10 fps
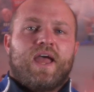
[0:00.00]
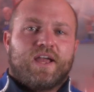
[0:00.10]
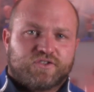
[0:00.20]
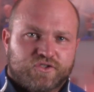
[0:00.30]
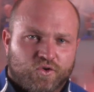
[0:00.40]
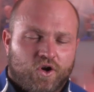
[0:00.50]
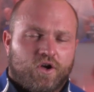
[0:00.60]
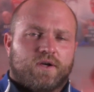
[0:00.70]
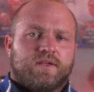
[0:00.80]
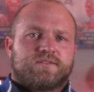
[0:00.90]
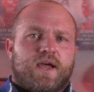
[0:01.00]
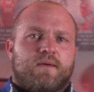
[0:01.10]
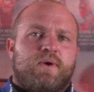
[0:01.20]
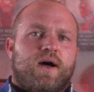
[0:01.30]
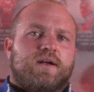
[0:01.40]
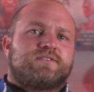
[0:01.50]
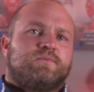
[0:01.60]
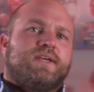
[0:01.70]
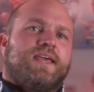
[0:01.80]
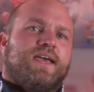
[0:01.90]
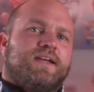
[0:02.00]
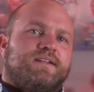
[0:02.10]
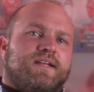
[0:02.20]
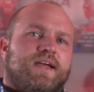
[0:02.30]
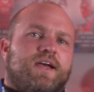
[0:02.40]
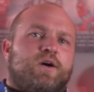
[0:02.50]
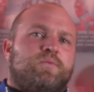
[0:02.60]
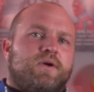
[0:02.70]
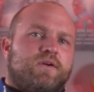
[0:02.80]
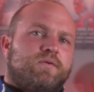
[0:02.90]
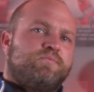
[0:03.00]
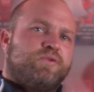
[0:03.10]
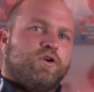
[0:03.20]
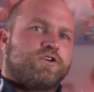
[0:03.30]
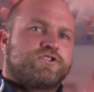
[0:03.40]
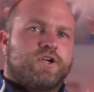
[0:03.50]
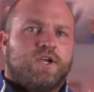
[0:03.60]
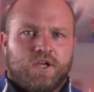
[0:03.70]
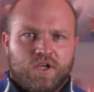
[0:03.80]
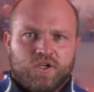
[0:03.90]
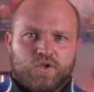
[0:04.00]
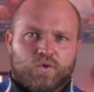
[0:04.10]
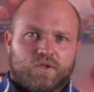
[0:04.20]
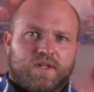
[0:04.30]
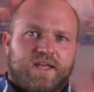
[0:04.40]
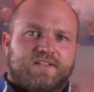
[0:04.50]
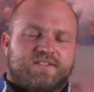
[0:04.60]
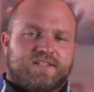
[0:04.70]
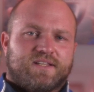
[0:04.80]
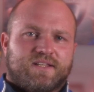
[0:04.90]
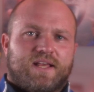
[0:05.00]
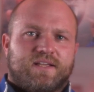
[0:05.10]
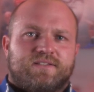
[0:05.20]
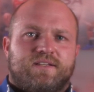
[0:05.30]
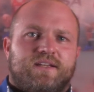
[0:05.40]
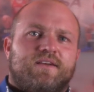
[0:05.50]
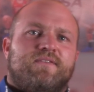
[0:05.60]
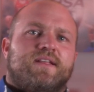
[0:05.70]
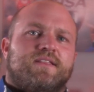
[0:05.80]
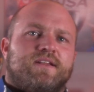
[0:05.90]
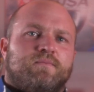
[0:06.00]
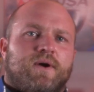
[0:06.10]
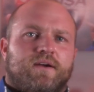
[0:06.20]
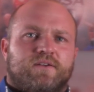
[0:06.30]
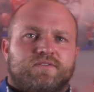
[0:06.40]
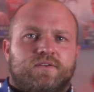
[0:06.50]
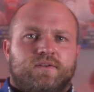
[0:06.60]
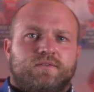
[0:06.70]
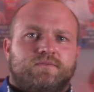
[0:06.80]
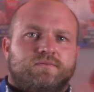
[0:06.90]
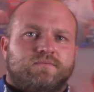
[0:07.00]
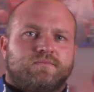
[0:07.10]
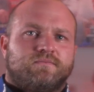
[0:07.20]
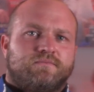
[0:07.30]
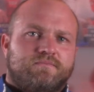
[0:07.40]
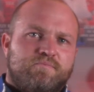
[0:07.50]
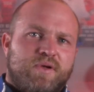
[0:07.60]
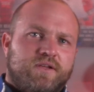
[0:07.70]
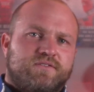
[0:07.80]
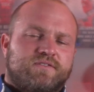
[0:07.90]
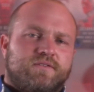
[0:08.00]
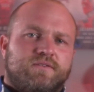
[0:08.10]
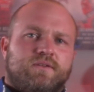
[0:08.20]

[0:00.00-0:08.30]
as strong as I possibly can to help push your legacy, the legacy of Anthony Myers. Peace.